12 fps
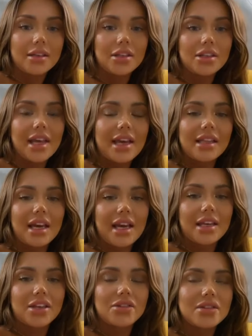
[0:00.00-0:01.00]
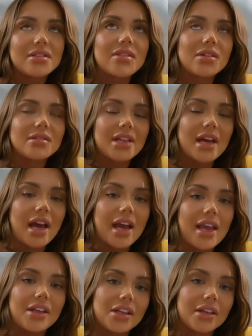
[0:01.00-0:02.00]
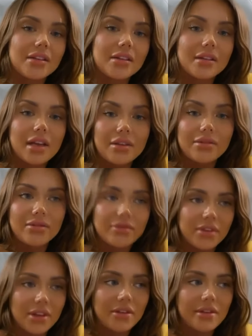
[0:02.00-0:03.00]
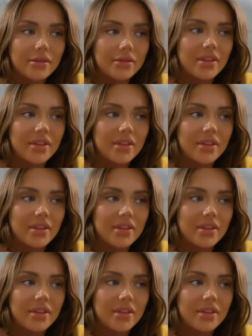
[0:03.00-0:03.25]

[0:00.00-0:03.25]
You get like, you just feel tight and you can kind of feel the,